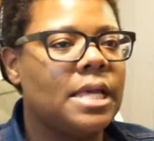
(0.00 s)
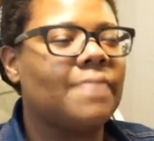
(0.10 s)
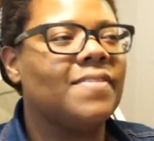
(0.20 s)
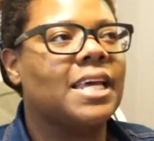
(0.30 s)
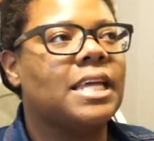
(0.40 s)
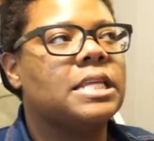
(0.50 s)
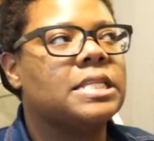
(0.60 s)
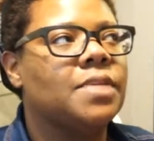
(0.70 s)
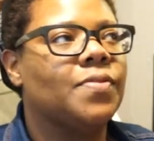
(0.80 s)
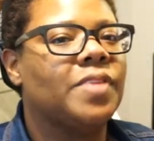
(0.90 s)
I feel like it looks
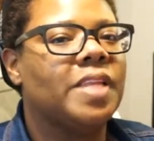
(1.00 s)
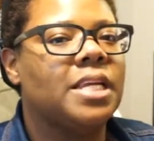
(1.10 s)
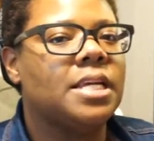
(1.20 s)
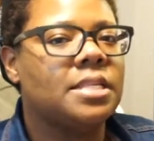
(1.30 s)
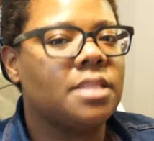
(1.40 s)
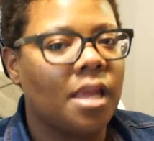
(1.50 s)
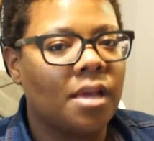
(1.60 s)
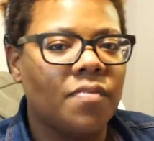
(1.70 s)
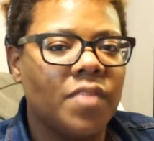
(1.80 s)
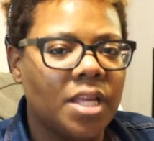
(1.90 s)
different than it does on like
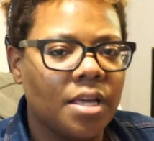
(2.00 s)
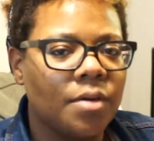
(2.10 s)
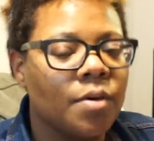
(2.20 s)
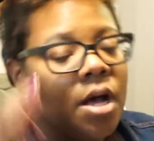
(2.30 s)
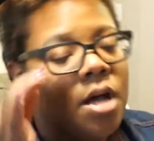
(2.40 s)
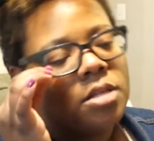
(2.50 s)
a video.